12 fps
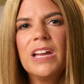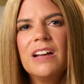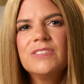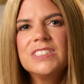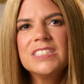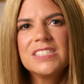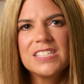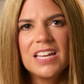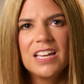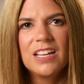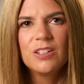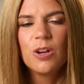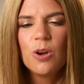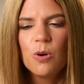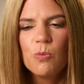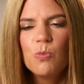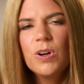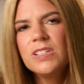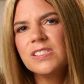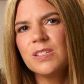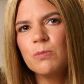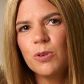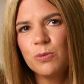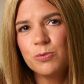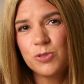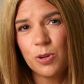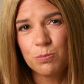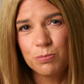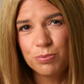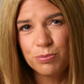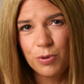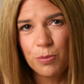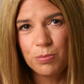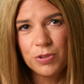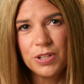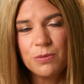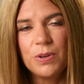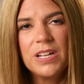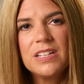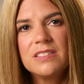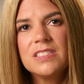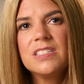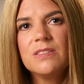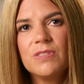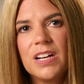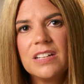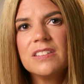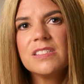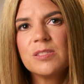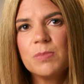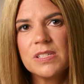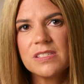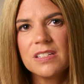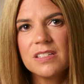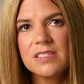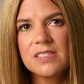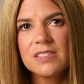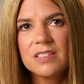have to decide what is the most appropriate way to divide this business.